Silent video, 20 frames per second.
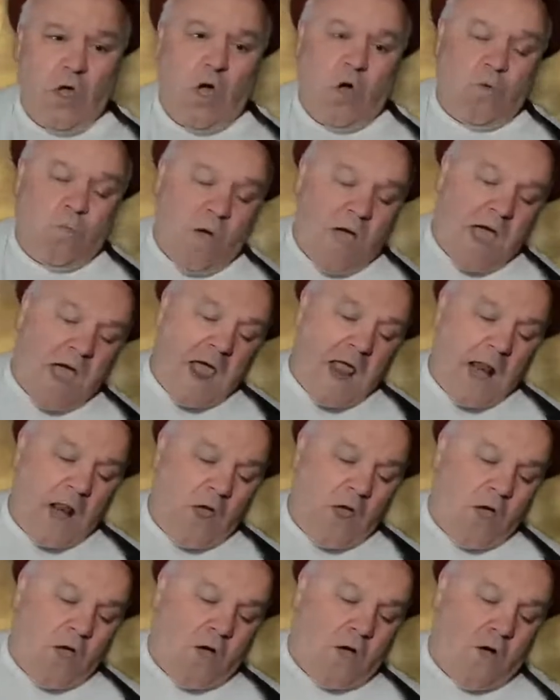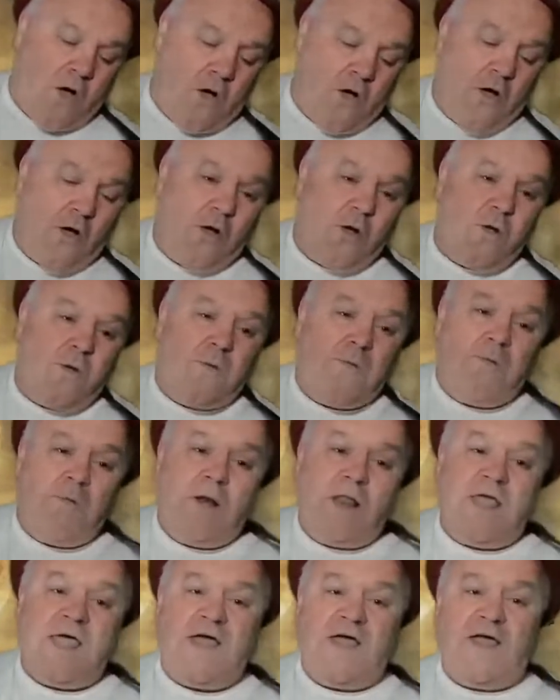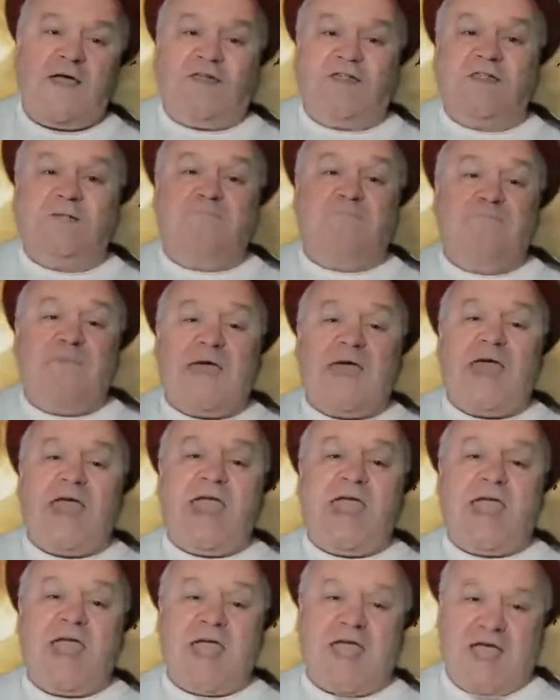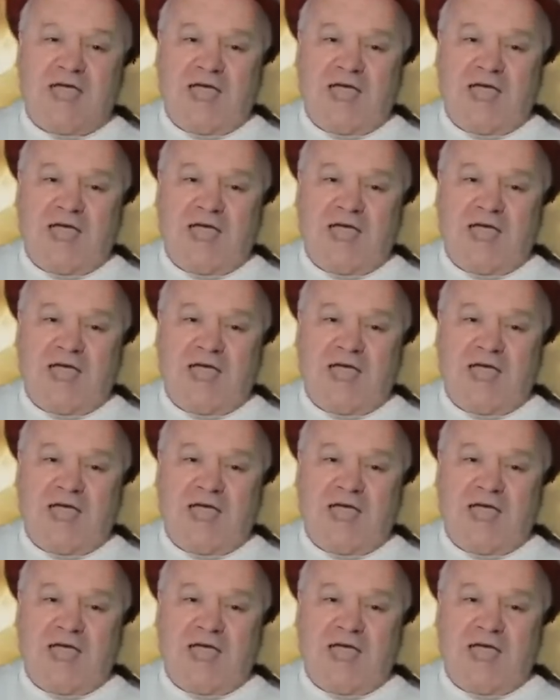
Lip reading: Well, a homeless bee